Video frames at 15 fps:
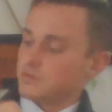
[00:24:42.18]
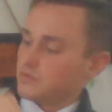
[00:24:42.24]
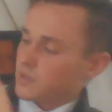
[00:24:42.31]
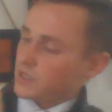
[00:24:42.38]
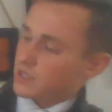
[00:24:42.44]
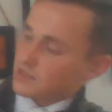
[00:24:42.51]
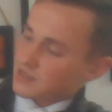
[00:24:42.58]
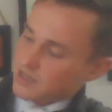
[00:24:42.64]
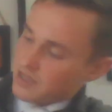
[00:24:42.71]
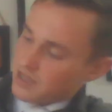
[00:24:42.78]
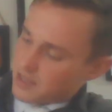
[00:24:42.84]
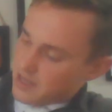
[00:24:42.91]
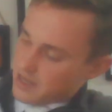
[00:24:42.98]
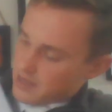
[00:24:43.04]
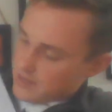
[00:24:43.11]
we can
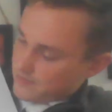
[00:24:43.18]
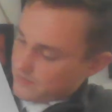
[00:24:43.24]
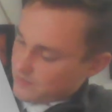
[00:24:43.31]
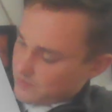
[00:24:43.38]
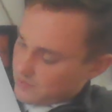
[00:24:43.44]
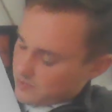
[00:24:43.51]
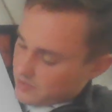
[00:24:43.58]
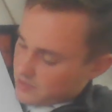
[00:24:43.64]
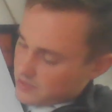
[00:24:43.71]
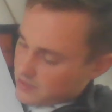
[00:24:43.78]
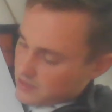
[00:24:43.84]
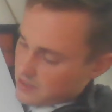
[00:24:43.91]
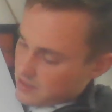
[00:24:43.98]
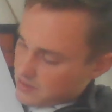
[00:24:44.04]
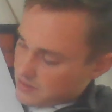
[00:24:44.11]
say that, let's
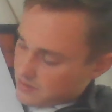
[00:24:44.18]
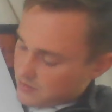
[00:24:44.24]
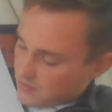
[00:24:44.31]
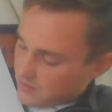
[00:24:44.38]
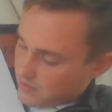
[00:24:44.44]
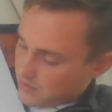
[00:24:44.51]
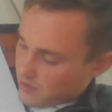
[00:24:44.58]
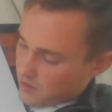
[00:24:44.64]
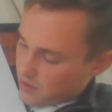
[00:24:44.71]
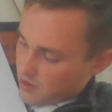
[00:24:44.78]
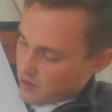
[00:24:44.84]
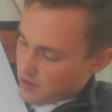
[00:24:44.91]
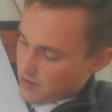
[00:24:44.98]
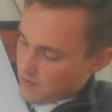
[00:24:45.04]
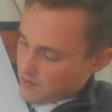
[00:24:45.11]
say, the
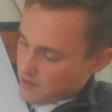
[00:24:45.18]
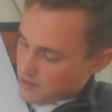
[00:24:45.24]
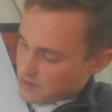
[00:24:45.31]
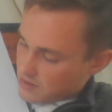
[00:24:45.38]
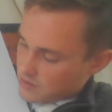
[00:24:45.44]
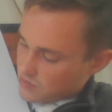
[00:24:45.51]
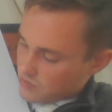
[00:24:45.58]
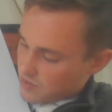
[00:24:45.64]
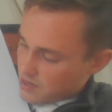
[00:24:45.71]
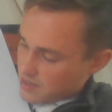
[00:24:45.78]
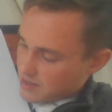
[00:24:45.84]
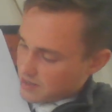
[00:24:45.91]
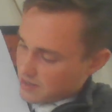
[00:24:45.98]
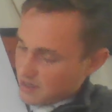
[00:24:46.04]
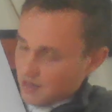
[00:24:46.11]
heart at rest is
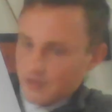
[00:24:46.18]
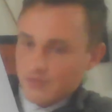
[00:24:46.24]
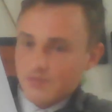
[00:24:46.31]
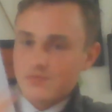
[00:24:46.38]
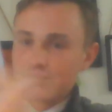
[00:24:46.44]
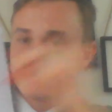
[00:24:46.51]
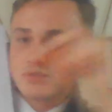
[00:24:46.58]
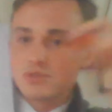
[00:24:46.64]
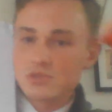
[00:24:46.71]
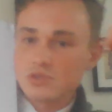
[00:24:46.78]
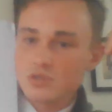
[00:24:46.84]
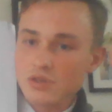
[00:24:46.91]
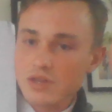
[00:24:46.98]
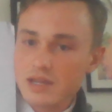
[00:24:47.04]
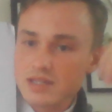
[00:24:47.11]
right there.
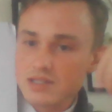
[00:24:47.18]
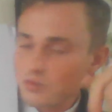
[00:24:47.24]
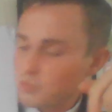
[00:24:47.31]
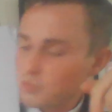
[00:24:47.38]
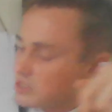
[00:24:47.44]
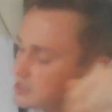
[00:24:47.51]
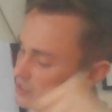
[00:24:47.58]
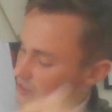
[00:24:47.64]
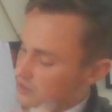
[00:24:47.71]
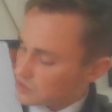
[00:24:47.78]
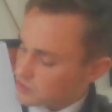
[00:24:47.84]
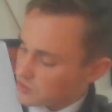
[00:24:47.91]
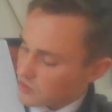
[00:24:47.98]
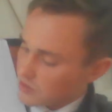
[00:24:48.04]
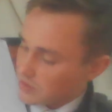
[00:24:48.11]
So that's our beginning
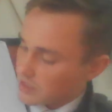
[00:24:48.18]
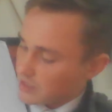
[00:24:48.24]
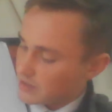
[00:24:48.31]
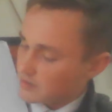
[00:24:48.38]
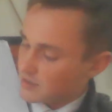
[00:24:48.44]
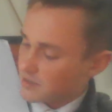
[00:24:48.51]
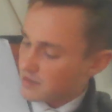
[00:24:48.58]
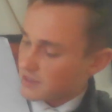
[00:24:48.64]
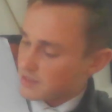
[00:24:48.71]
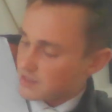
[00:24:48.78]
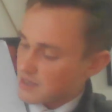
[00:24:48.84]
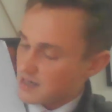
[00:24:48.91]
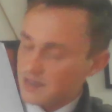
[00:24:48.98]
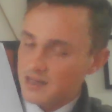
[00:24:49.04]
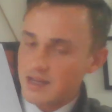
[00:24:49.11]
start line. That's
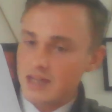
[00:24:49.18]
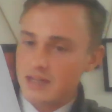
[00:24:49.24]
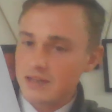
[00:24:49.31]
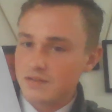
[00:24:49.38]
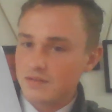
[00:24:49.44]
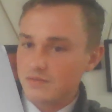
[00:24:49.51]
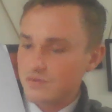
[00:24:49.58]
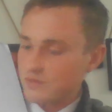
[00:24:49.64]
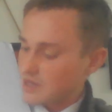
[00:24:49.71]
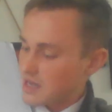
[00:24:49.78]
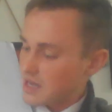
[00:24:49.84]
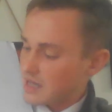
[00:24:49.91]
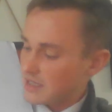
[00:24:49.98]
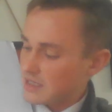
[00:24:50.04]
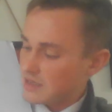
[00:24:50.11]
at negative
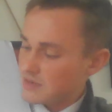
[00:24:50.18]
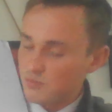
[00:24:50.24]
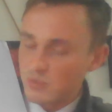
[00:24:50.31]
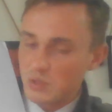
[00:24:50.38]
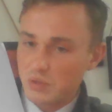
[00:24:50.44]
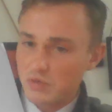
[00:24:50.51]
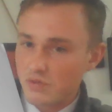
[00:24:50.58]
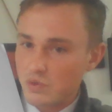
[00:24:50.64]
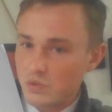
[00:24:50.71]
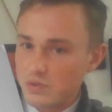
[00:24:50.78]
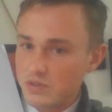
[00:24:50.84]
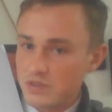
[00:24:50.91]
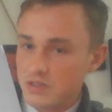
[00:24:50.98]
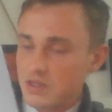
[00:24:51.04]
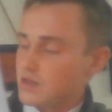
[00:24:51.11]
90
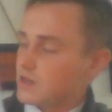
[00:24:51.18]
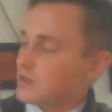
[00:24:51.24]
millivolts.